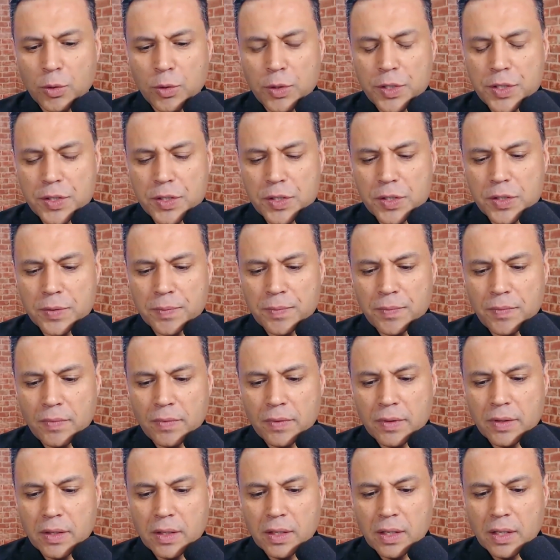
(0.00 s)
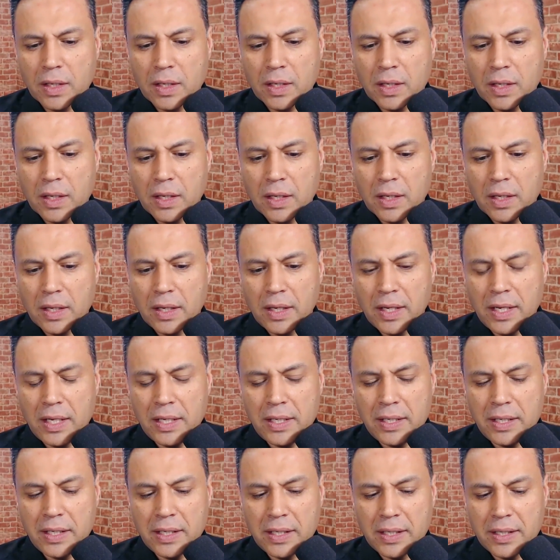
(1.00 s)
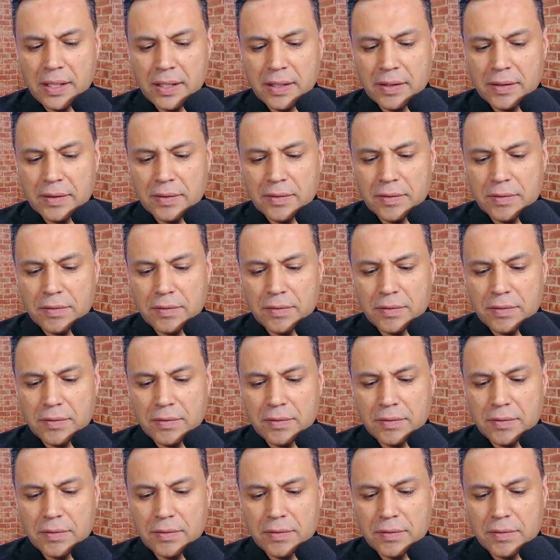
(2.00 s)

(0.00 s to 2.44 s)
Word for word: And Psalm 32 says,